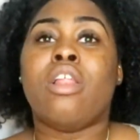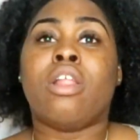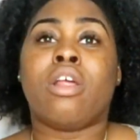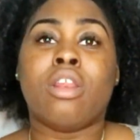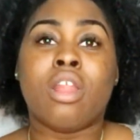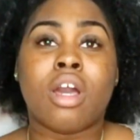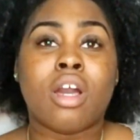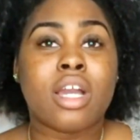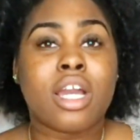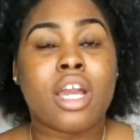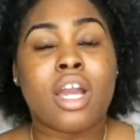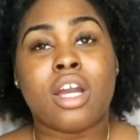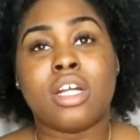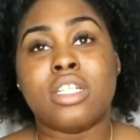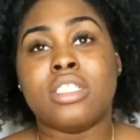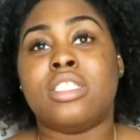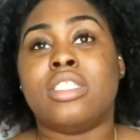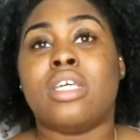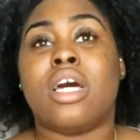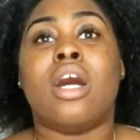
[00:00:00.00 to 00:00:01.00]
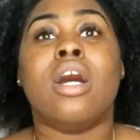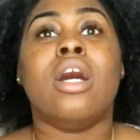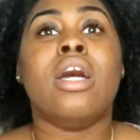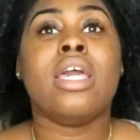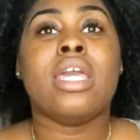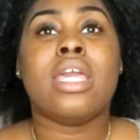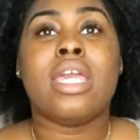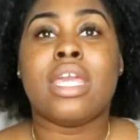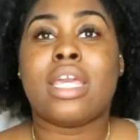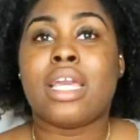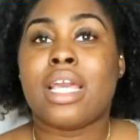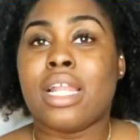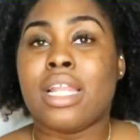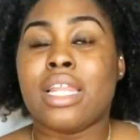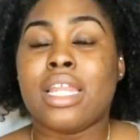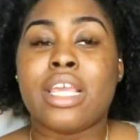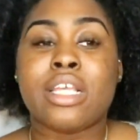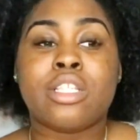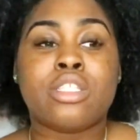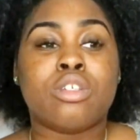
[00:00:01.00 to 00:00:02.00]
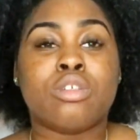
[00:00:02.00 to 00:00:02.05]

lung cancer, it can lead